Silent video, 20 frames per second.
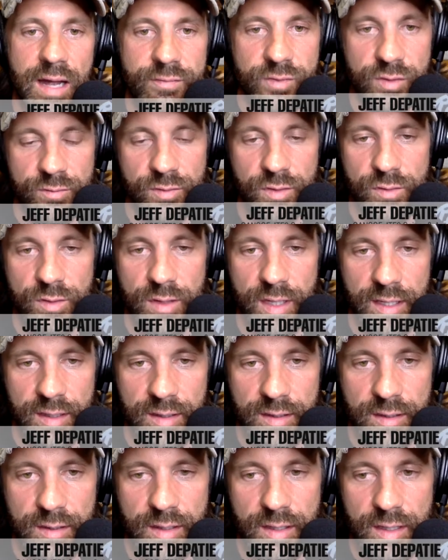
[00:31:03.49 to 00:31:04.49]
after you
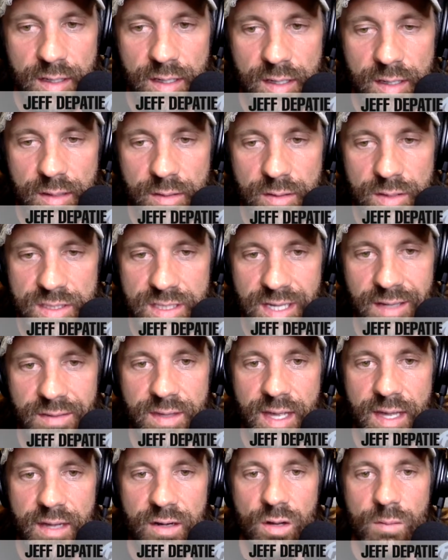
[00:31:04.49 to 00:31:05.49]

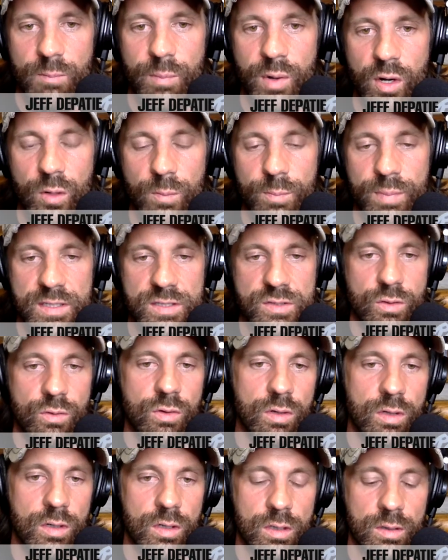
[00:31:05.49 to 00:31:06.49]
done that on purpose
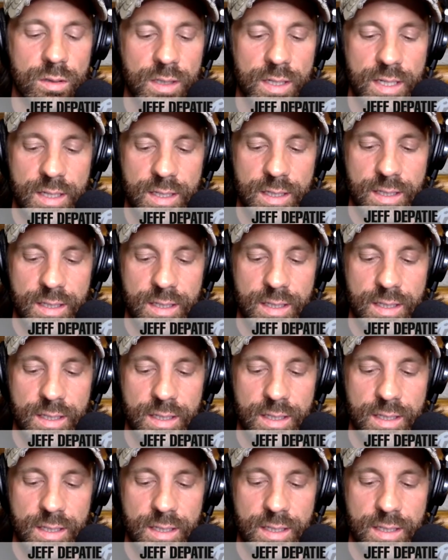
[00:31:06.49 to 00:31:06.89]
or